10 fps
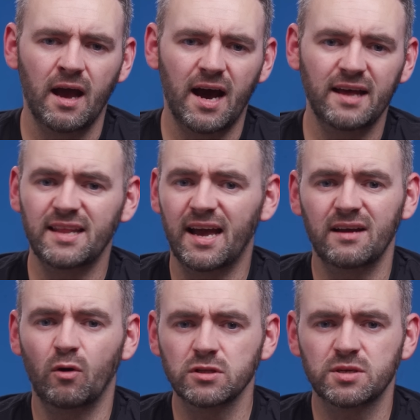And that
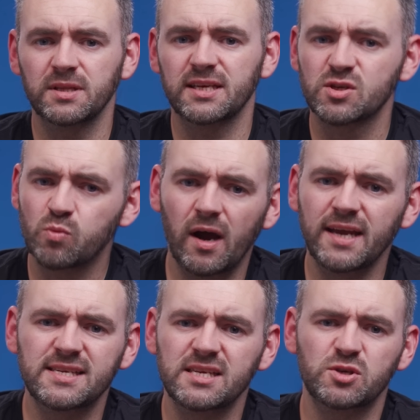ultimately is what
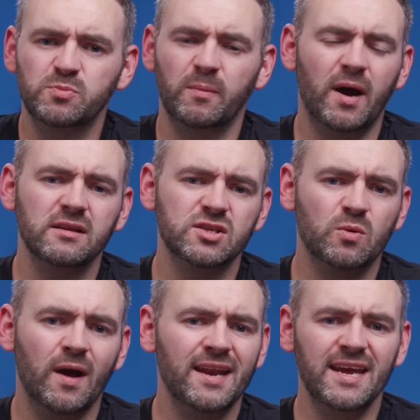8 inches per mile
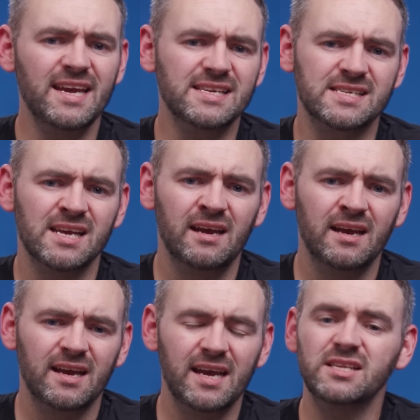squared is.
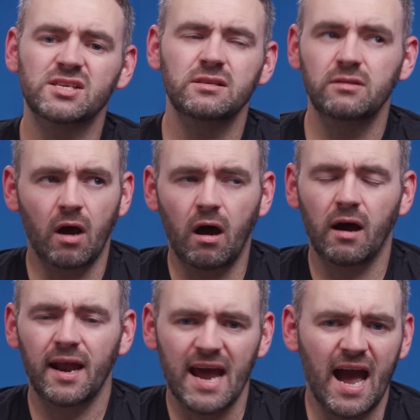It's not
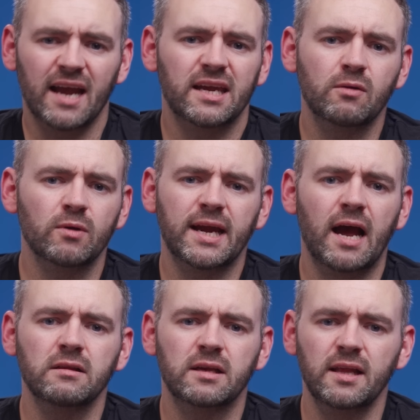an accurate
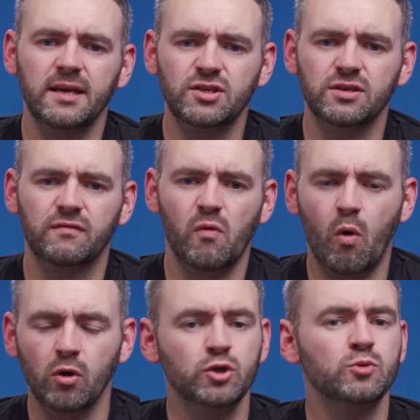calculation for
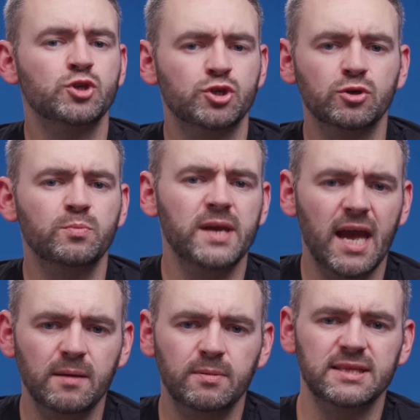what you should be
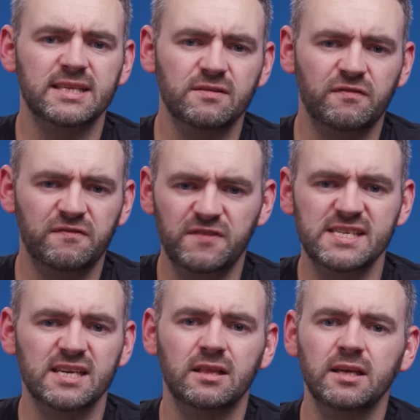able to
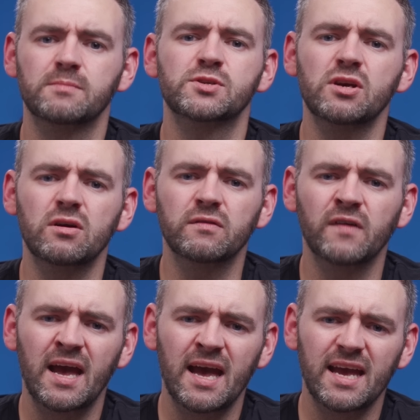physically observe,
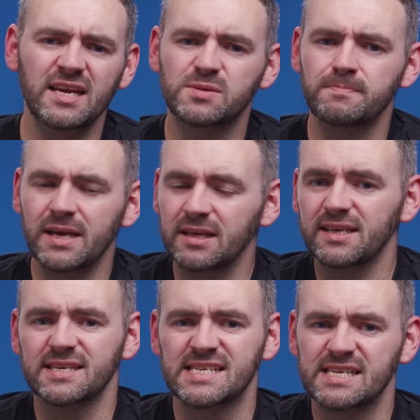it's
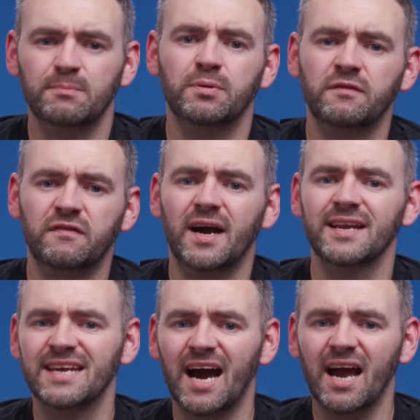merely a
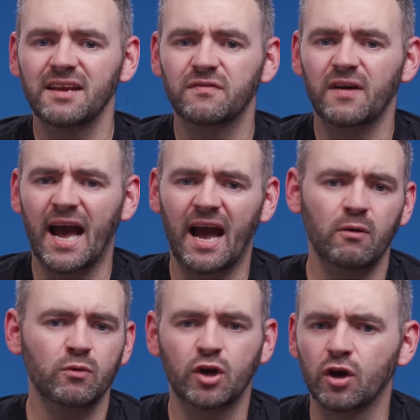simplified guide for
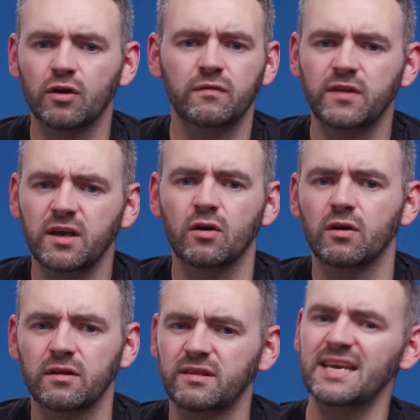how curved the
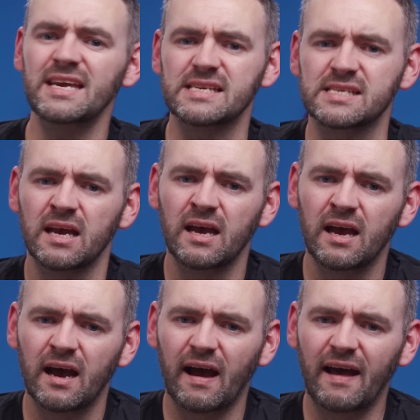Earth is.
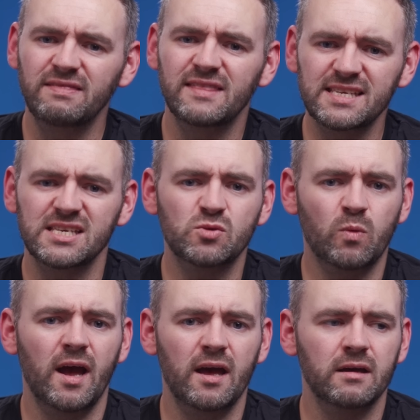And this is
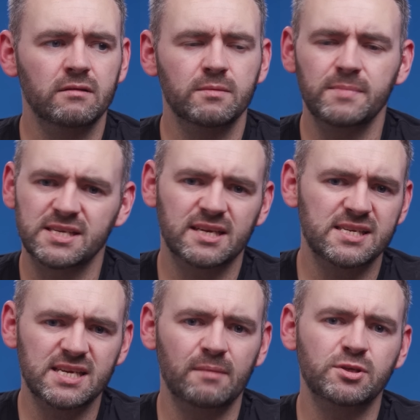where the
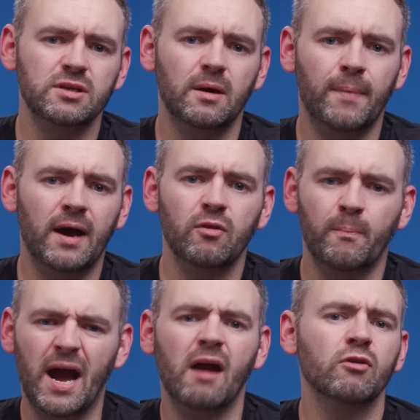misconception about the
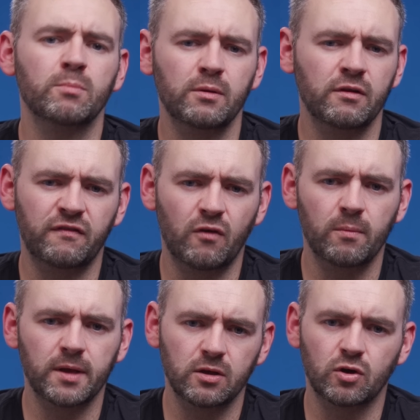parabola
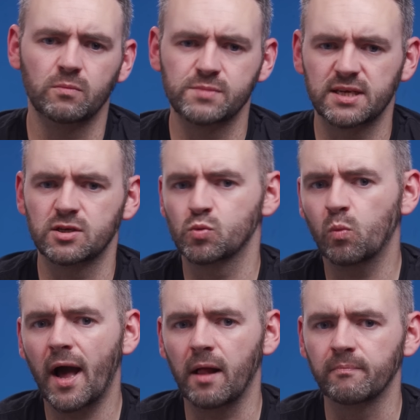formula comes in as
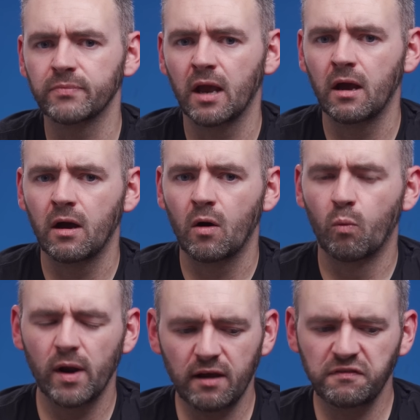well.
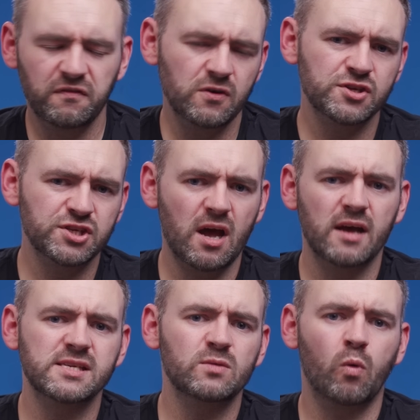When I first
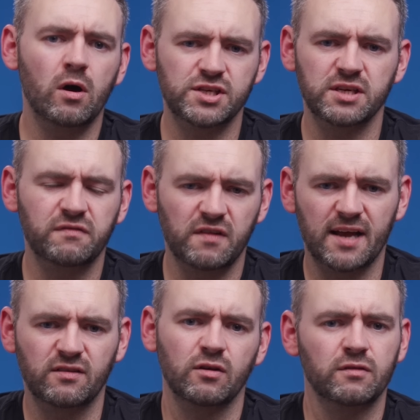started watching
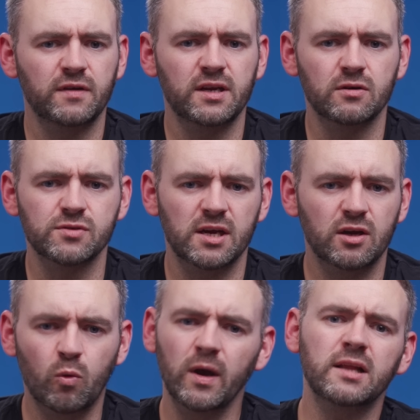Flat Earth videos, I
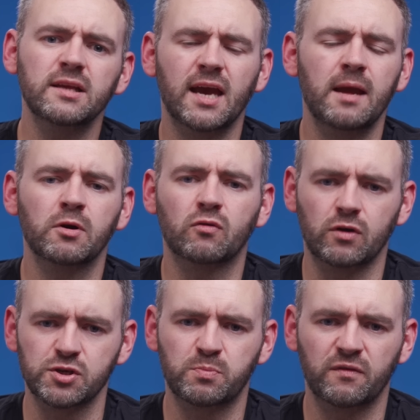quickly came
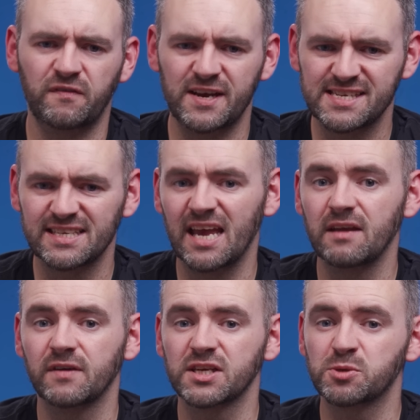across Professor
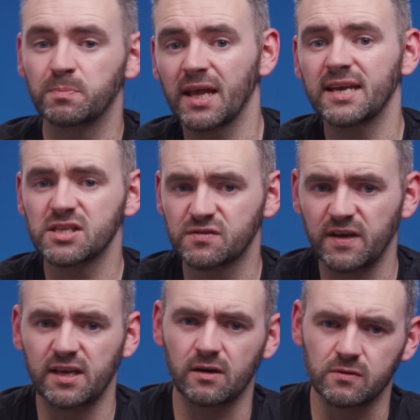Dave Explains
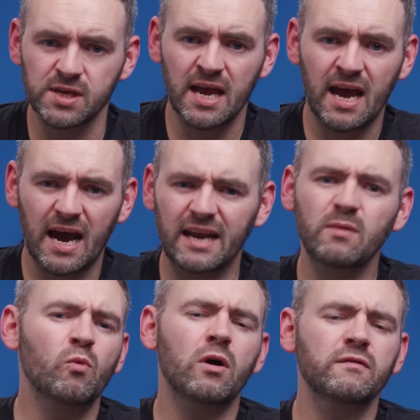videos, and
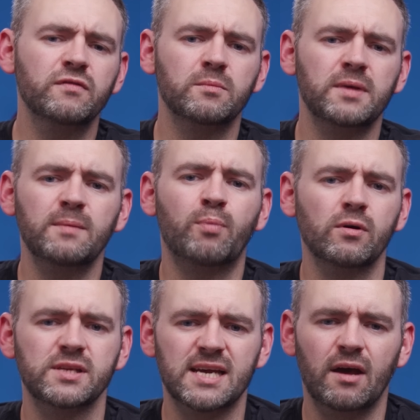in one of them he
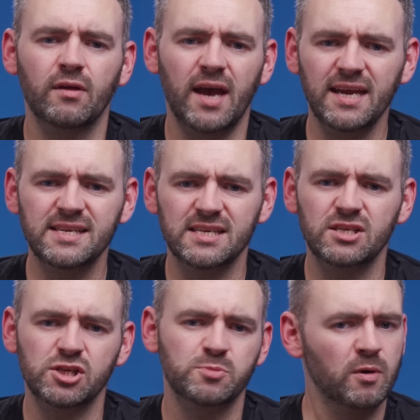points out that 8
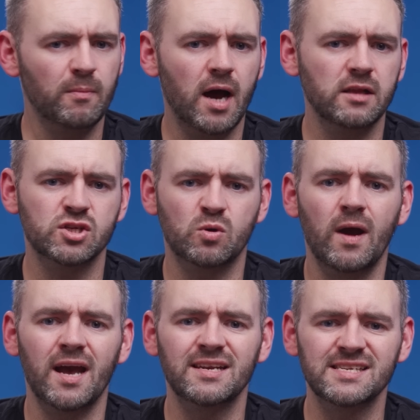inches per mile
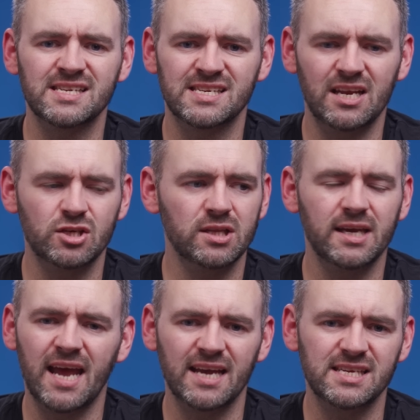squared is
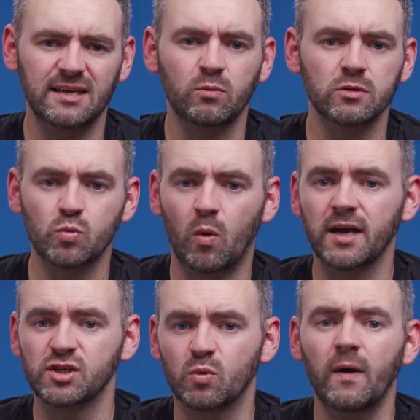essentially an x equals
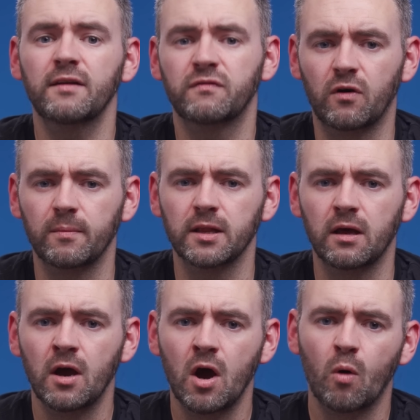y squared
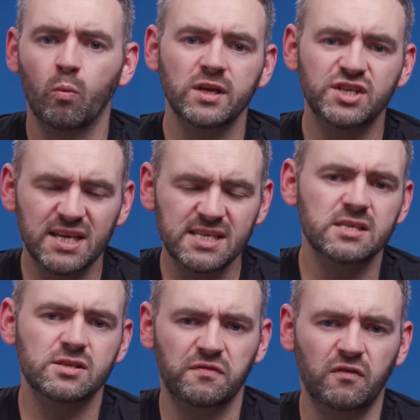formula, which
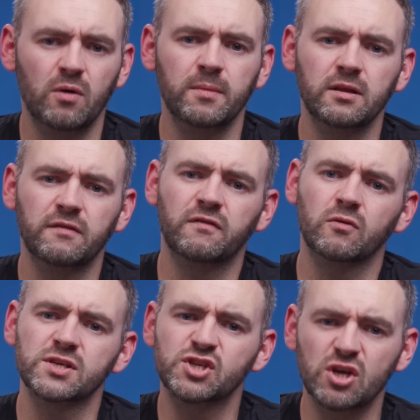isn't a formula
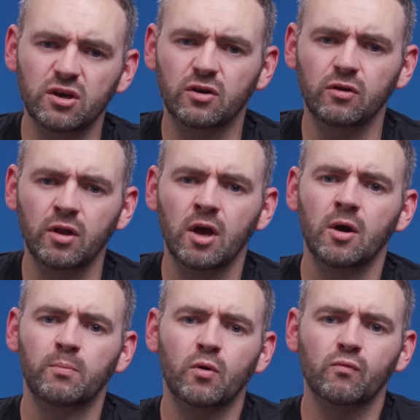for a circle,
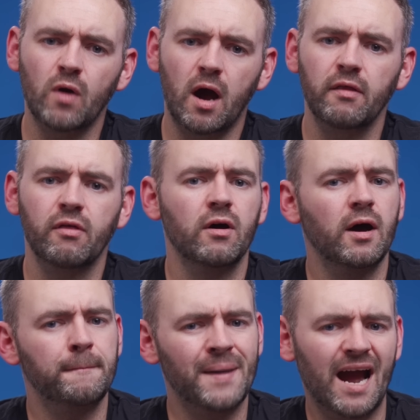but rather
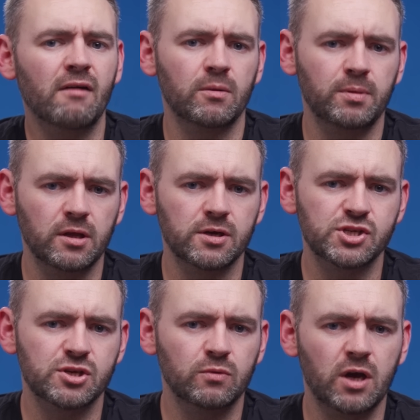a parabola,
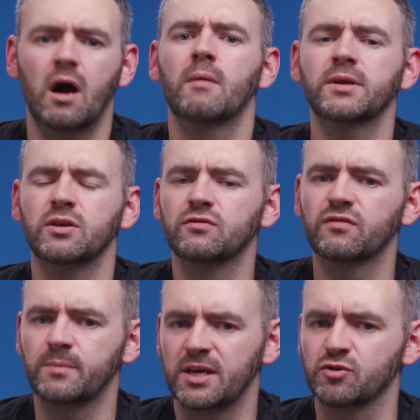so can't be used
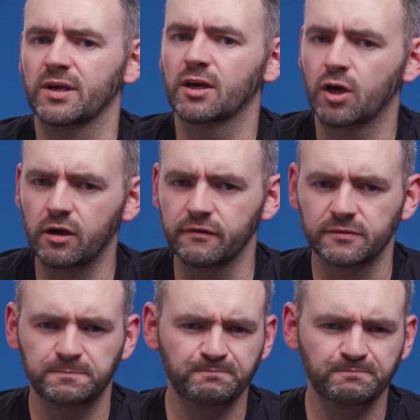for measuring a curve.